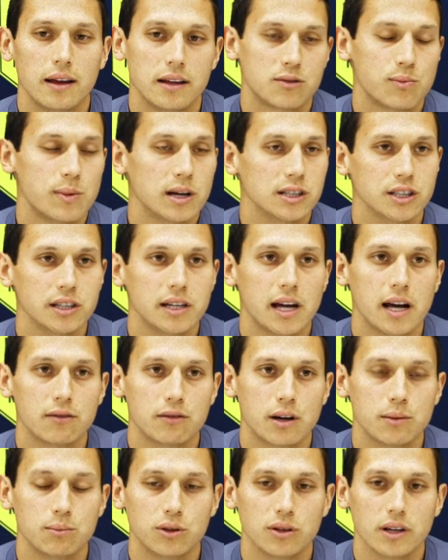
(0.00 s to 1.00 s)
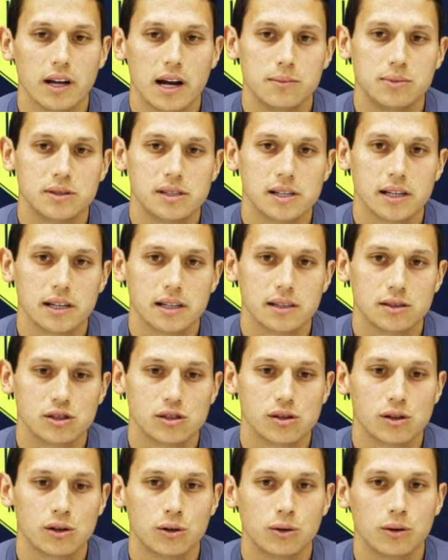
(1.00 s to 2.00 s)
especially at Red Bull Leipzig. And
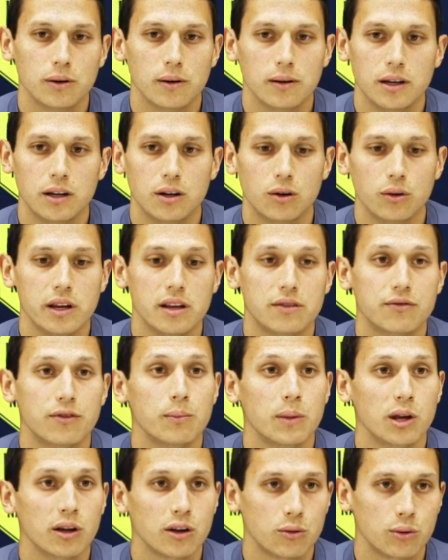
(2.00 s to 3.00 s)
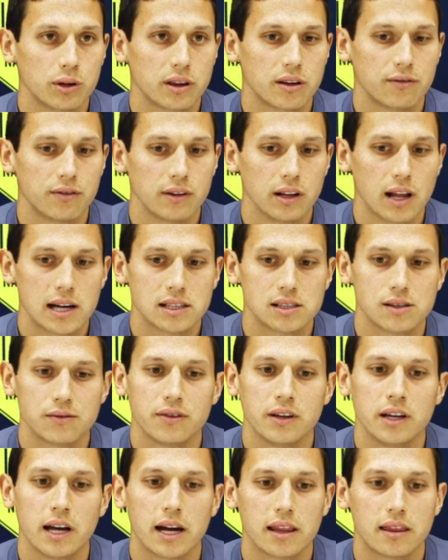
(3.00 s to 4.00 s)
so, you know, he's familiar with the
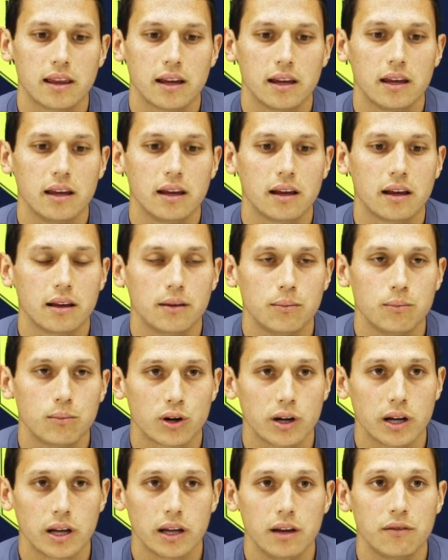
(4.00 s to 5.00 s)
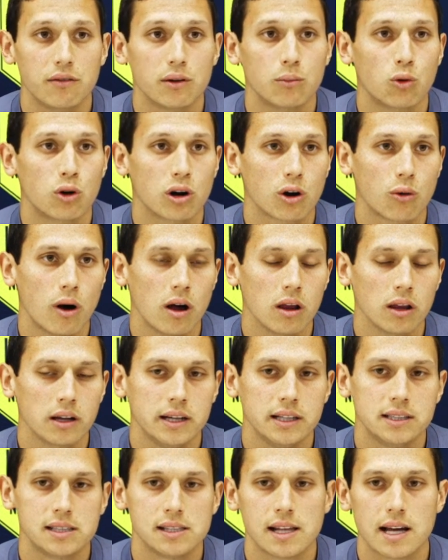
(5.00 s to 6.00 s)
philosophy. I think he can bring even more
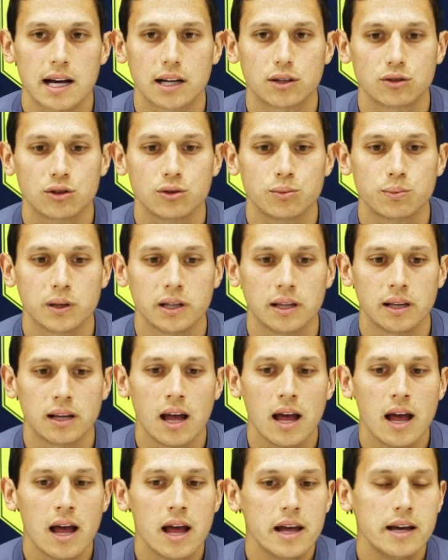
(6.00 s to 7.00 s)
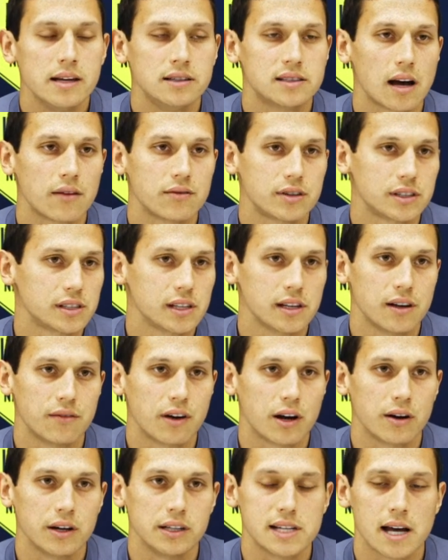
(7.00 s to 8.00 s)
quality to that group, and he's obviously a
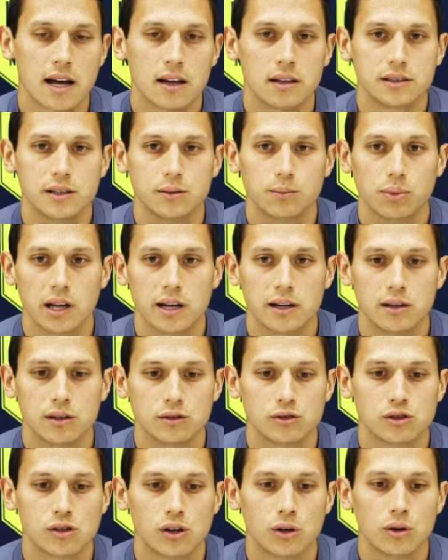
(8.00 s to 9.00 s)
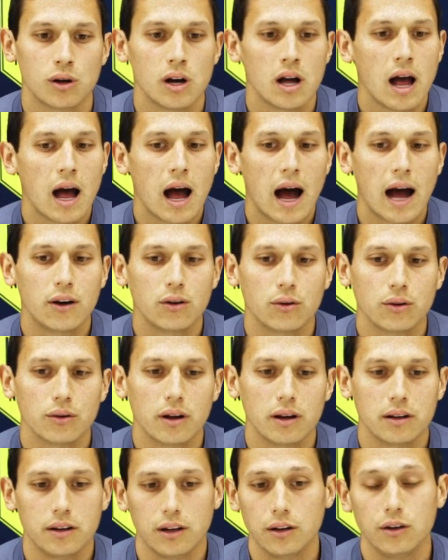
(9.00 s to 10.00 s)
very talented player. So I
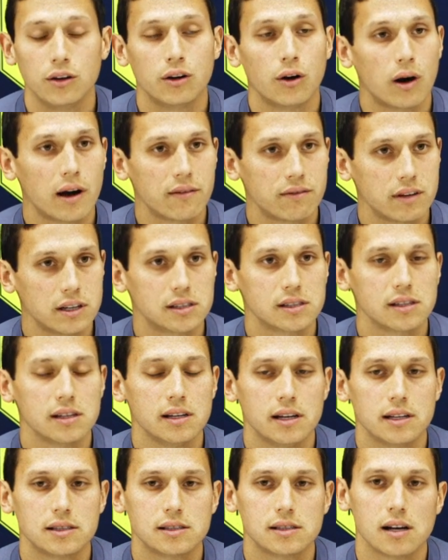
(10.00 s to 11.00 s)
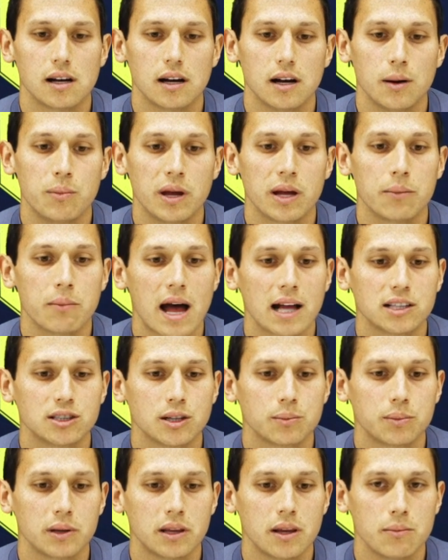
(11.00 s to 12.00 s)
don't, you know, obviously it's a big
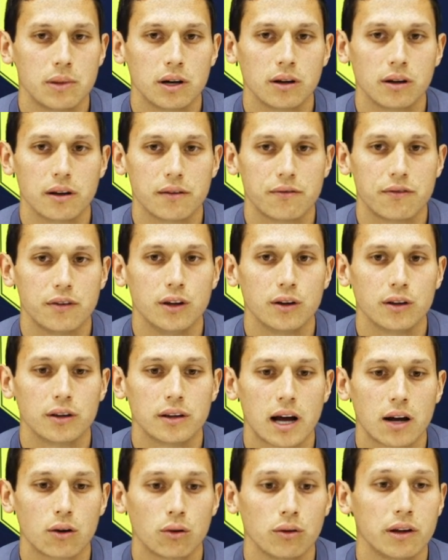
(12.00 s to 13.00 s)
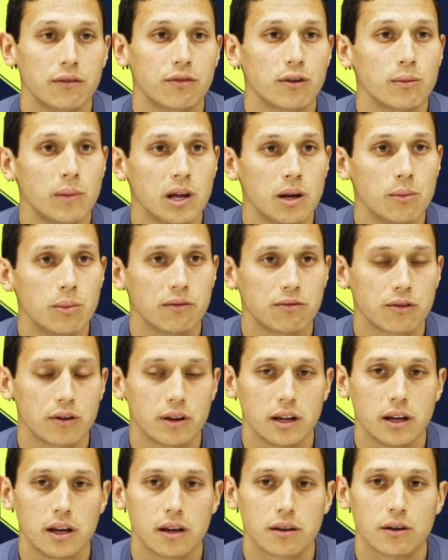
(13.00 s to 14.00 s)
matchup in the middle of the field, not only for me but for
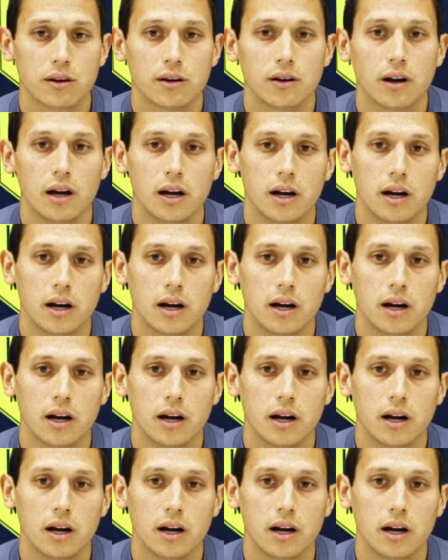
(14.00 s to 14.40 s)
the other